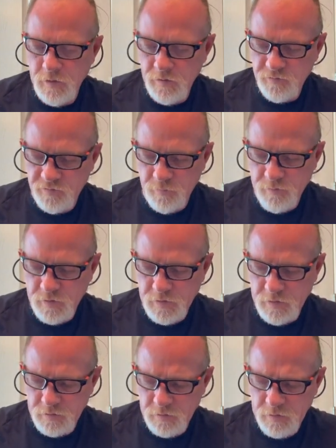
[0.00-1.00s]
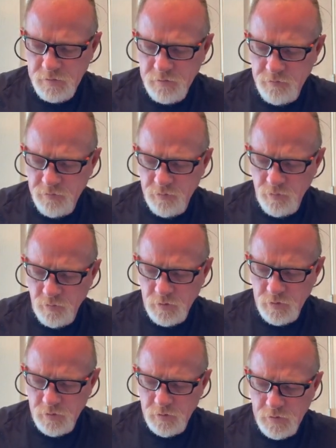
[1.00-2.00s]
something I need to
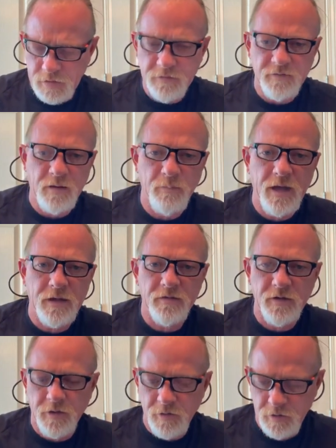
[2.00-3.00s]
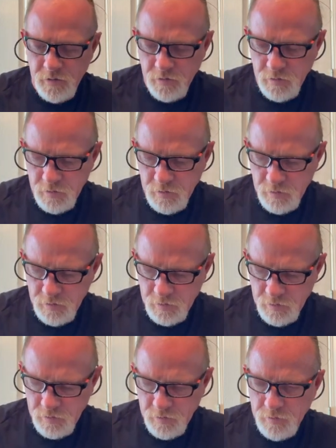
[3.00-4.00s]
antibacteria.
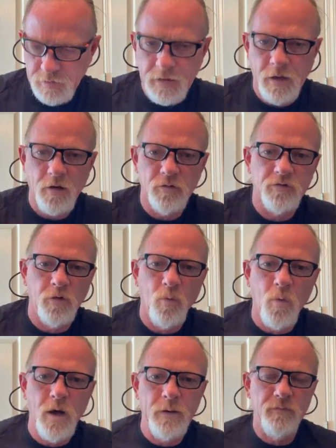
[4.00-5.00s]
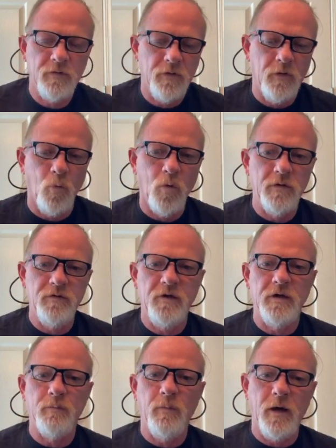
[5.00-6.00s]
And I also wiped the one
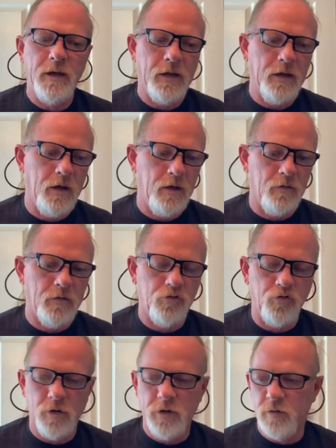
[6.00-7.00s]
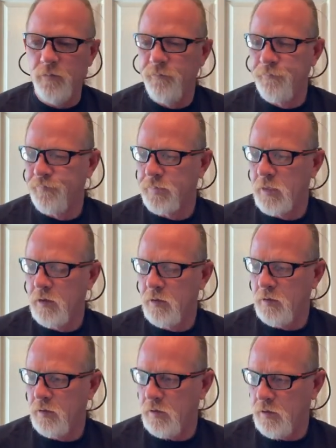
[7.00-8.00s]
tick bite I got on the trail.
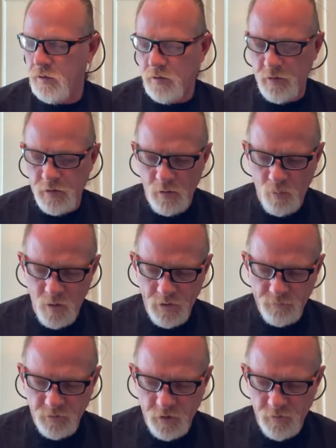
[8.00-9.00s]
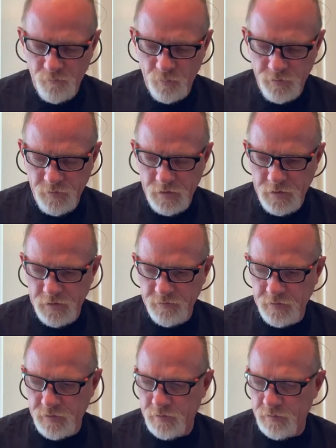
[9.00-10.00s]
I wiped off with
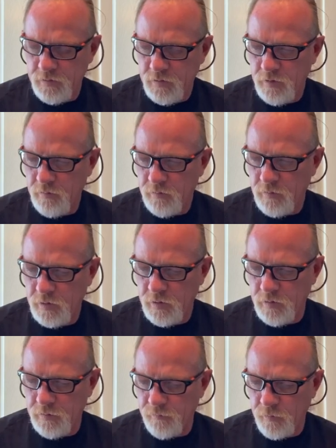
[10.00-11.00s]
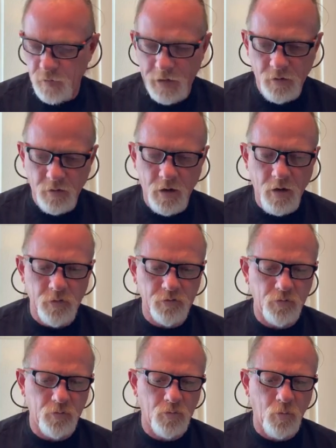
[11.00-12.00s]
that or alcohol
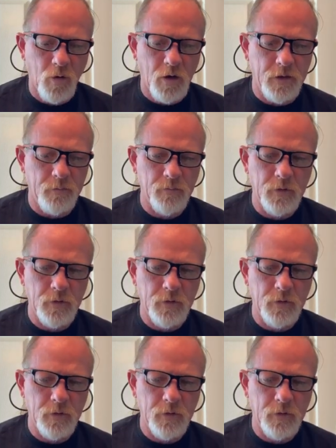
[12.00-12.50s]
wipe.